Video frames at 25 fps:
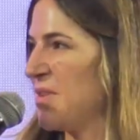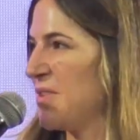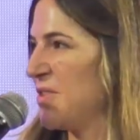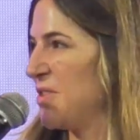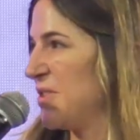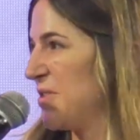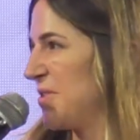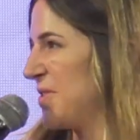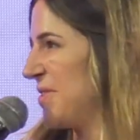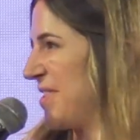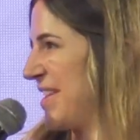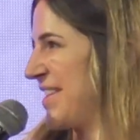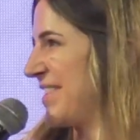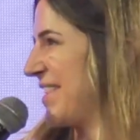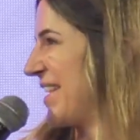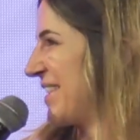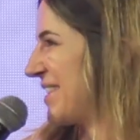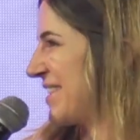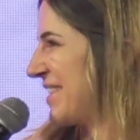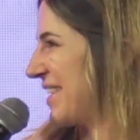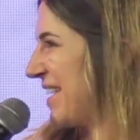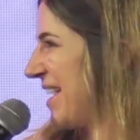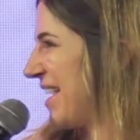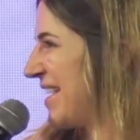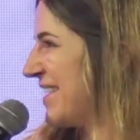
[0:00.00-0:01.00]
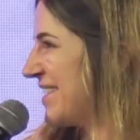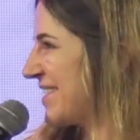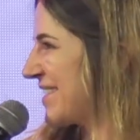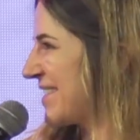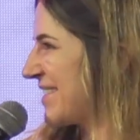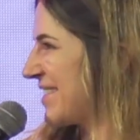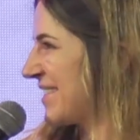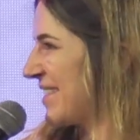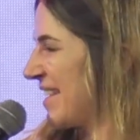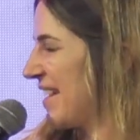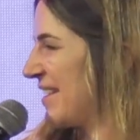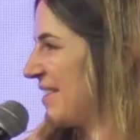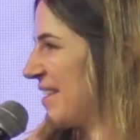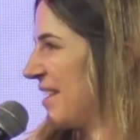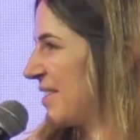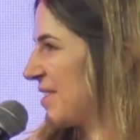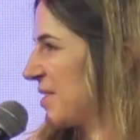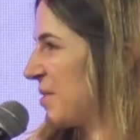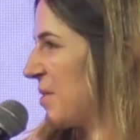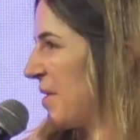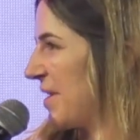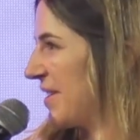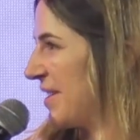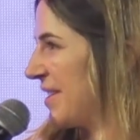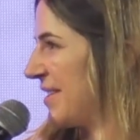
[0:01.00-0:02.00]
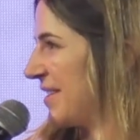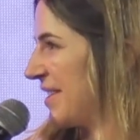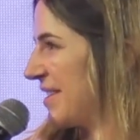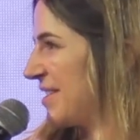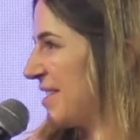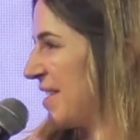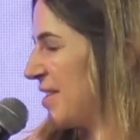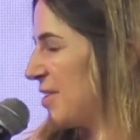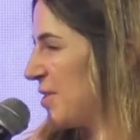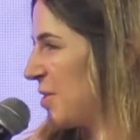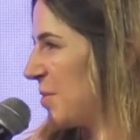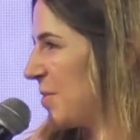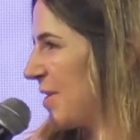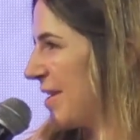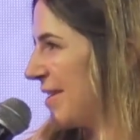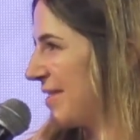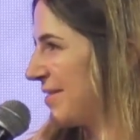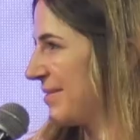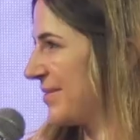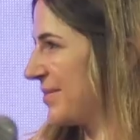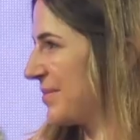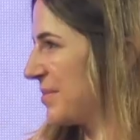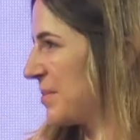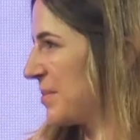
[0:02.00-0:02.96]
Do you think that's the case, and that's going to continue to be?